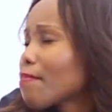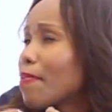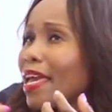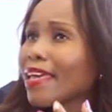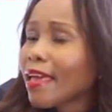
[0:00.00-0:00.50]

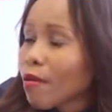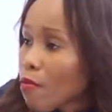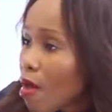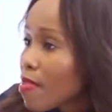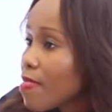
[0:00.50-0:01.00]
begging,
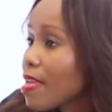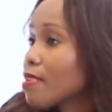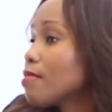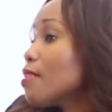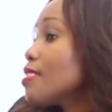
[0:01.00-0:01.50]
rather
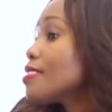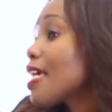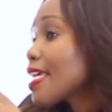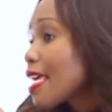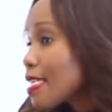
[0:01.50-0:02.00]
than
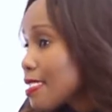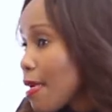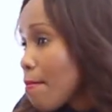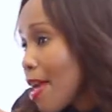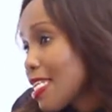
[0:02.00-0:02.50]
taking
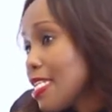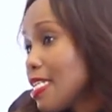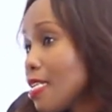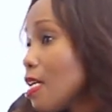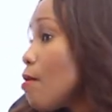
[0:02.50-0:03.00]
some
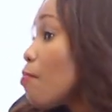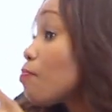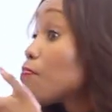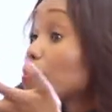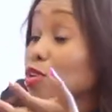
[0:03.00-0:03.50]
money,
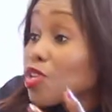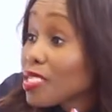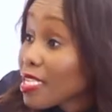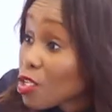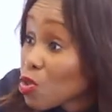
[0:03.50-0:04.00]

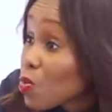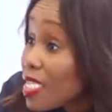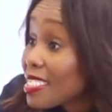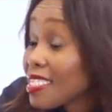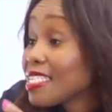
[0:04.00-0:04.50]
purchasing
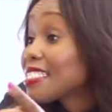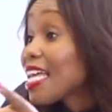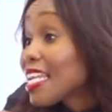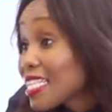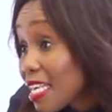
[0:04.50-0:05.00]
sweets and then
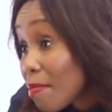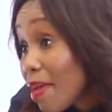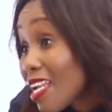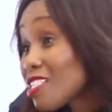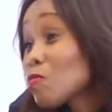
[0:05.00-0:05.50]
selling
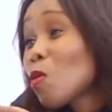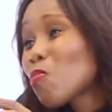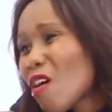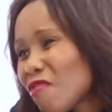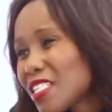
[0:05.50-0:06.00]
them at a small
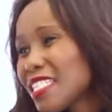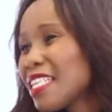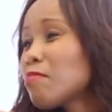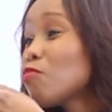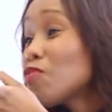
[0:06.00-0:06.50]
profit,
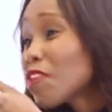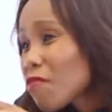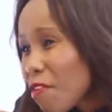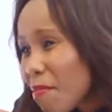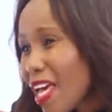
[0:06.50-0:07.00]
and then moving
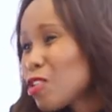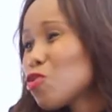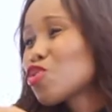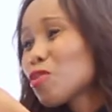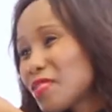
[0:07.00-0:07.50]
from that to
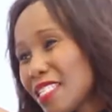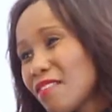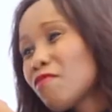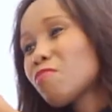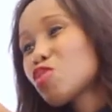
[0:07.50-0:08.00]
chips, and
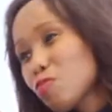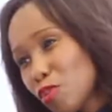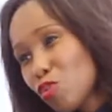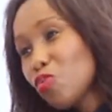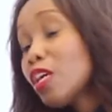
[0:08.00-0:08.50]
then from
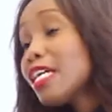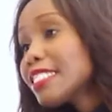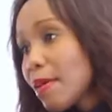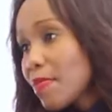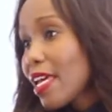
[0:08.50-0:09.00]
chips to
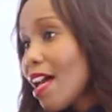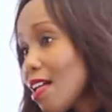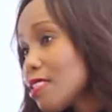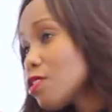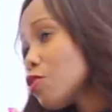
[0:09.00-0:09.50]
something
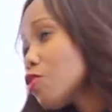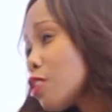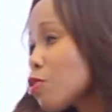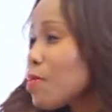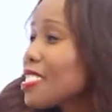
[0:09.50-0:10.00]
else.
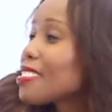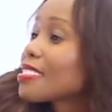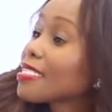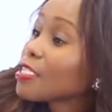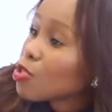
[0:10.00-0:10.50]
There's so many
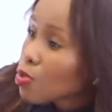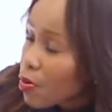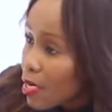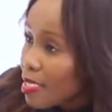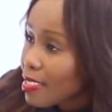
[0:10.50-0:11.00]
success
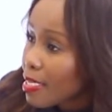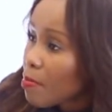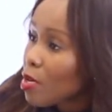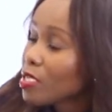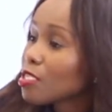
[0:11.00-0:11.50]
stories, and
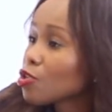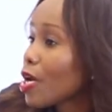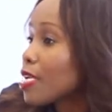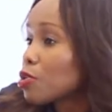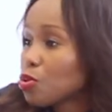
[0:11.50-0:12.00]
I'm not
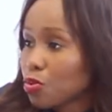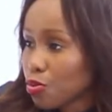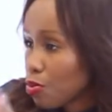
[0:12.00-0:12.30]
trying to